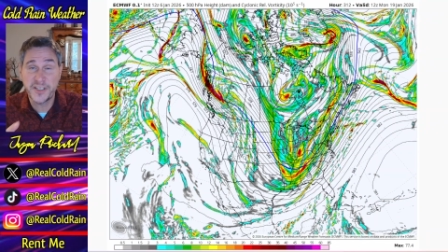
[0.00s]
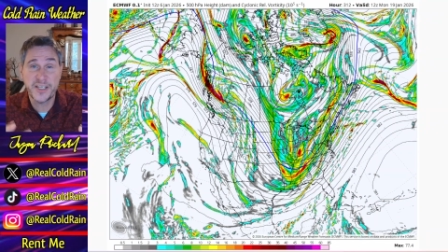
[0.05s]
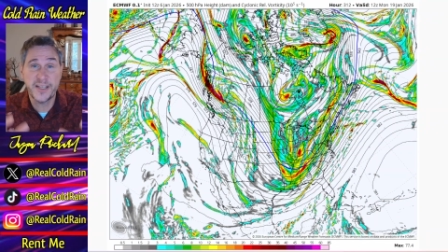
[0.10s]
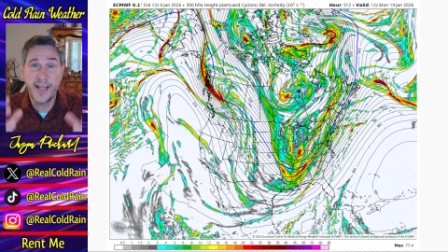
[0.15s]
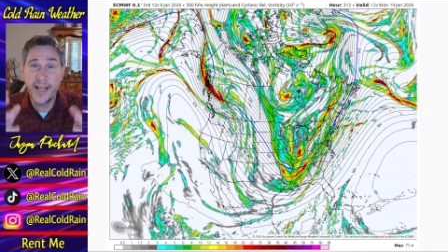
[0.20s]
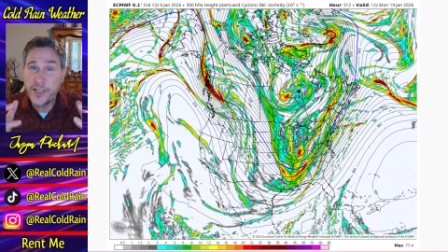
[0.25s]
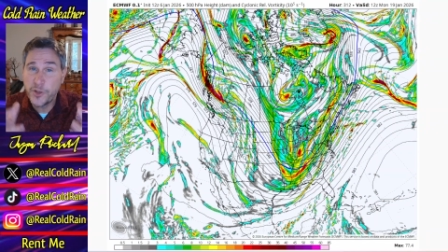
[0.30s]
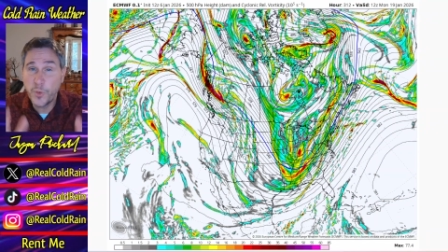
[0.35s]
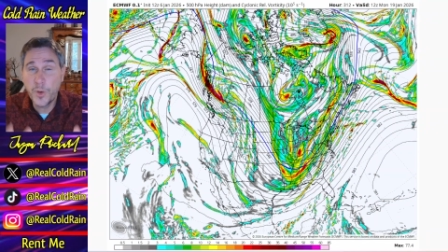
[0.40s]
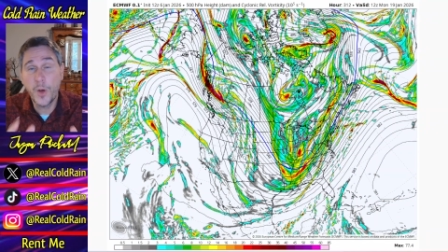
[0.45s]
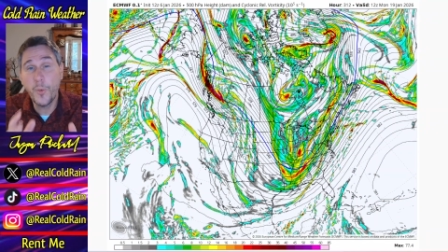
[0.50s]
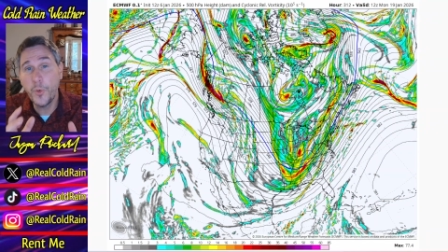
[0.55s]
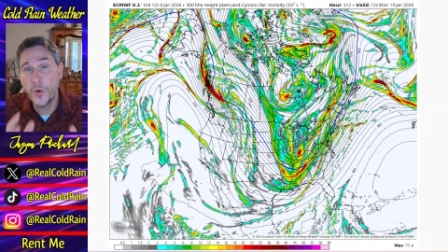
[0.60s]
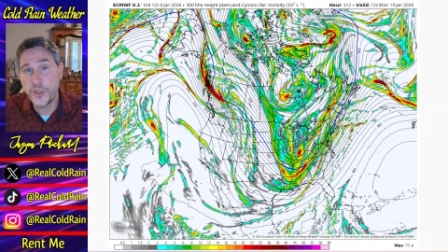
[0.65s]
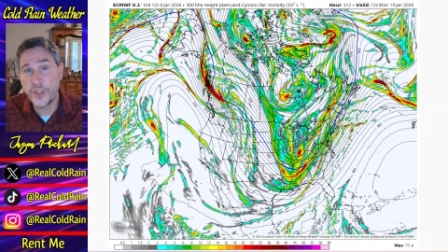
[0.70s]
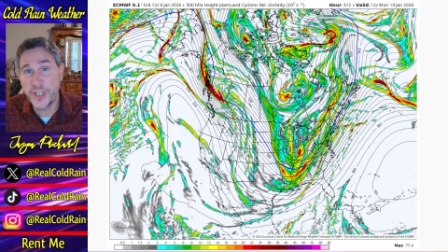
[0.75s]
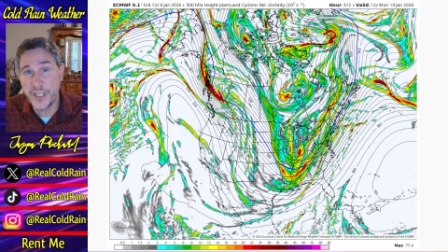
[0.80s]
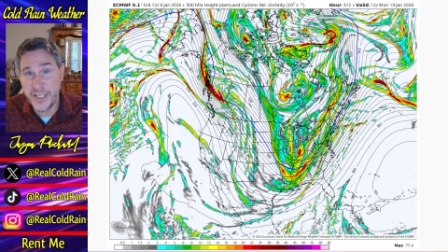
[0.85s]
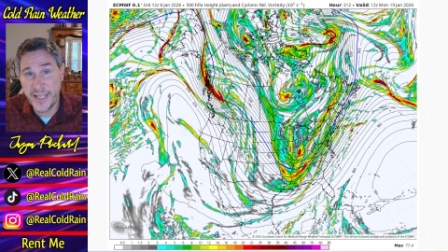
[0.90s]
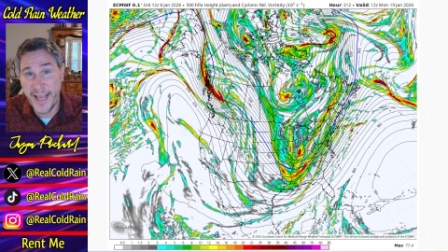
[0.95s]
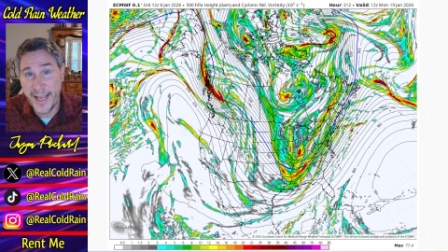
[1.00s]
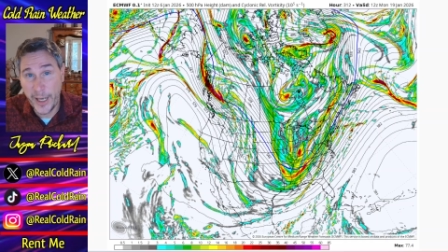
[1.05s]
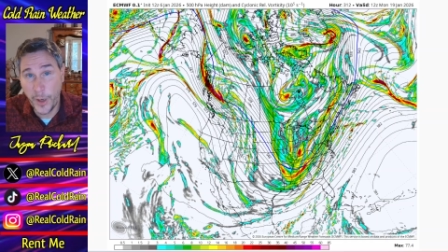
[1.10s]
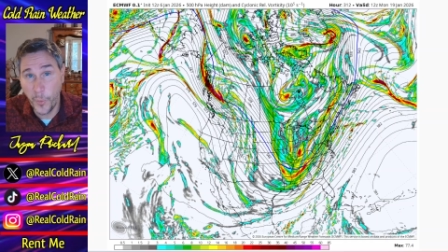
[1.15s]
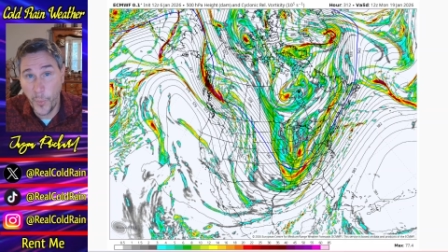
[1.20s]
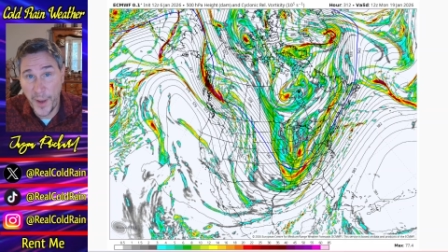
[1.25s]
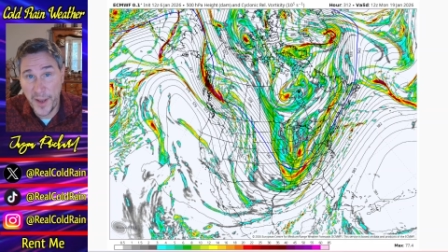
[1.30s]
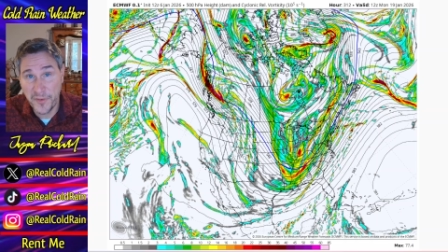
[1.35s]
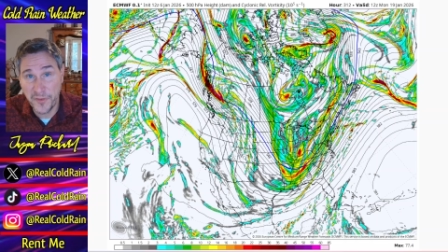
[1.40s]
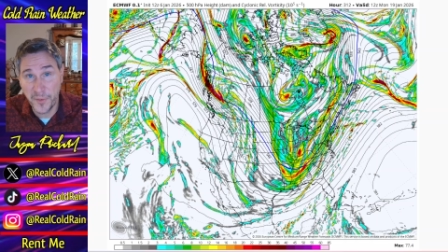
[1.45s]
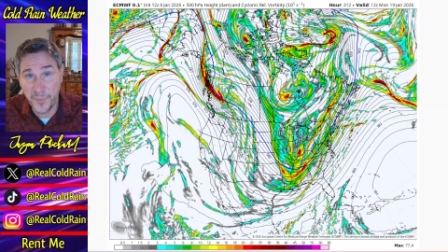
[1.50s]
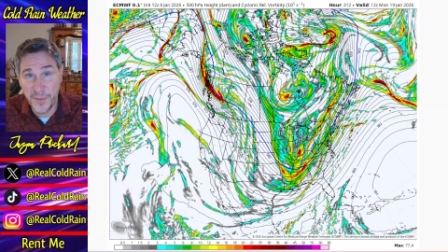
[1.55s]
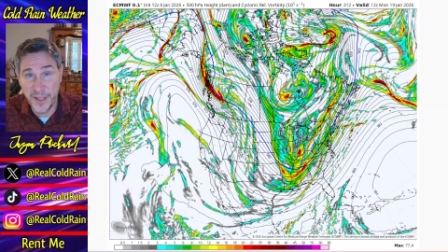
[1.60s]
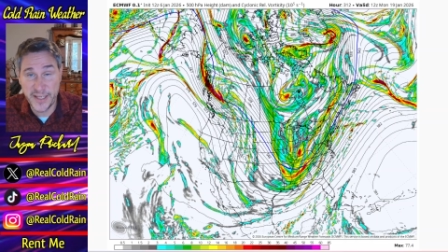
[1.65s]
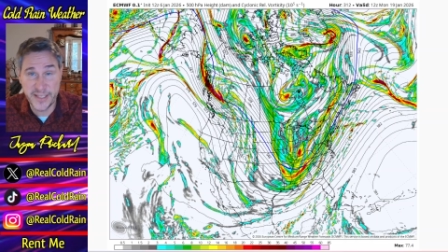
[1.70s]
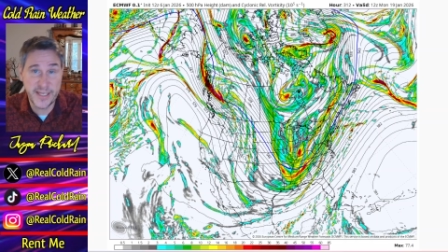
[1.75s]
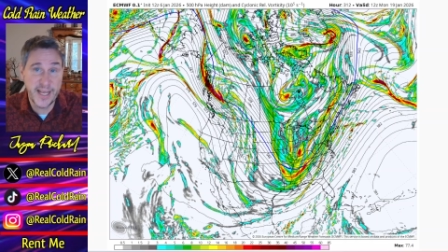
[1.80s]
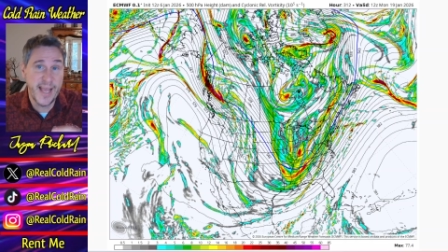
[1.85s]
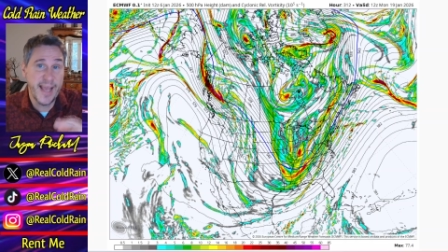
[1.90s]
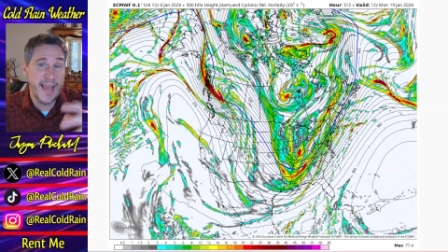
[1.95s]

And that's what I want you to take away from this.